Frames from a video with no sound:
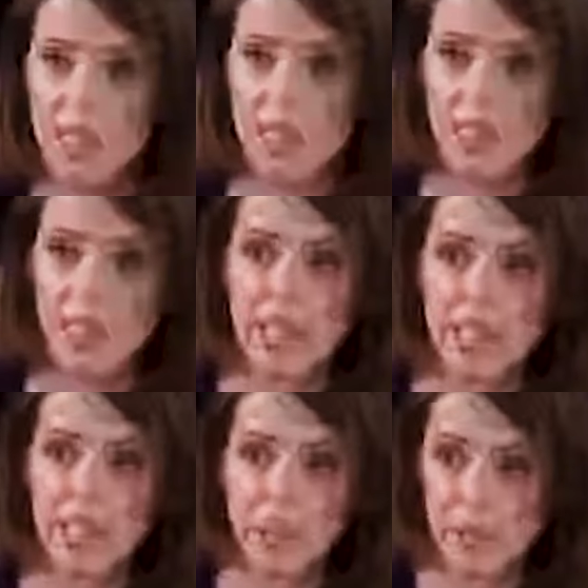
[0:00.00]
steps up
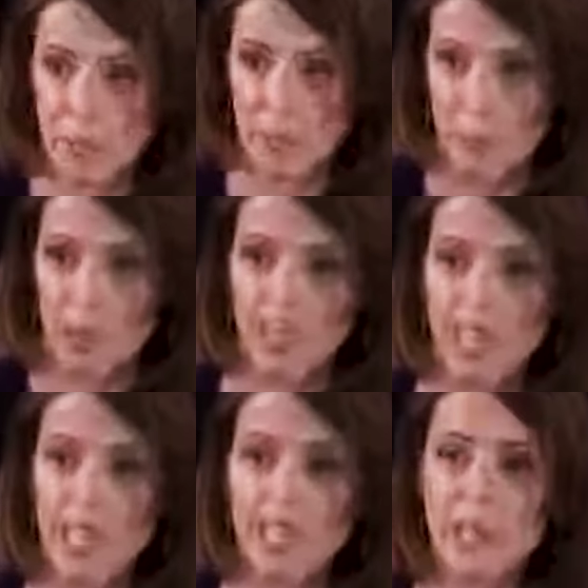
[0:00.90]
to the plate,
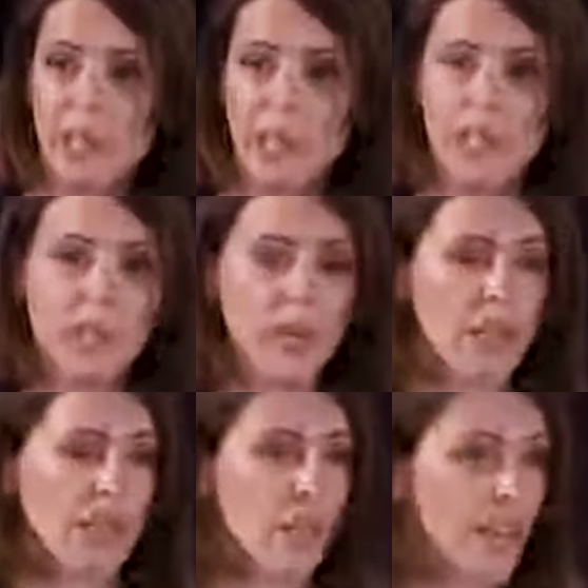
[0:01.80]
swinging for the
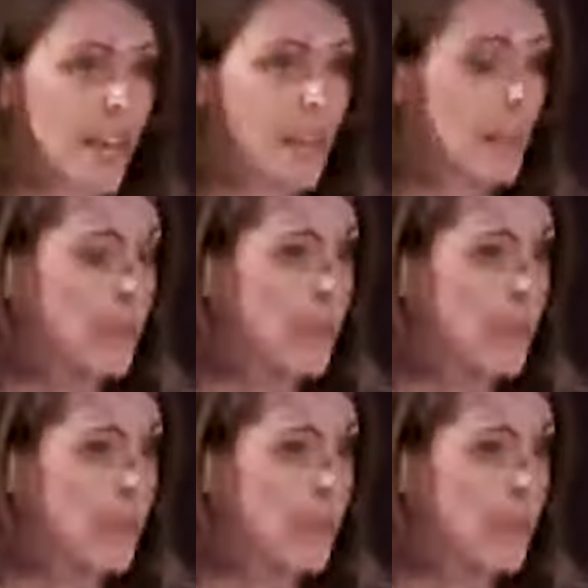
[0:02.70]
fences.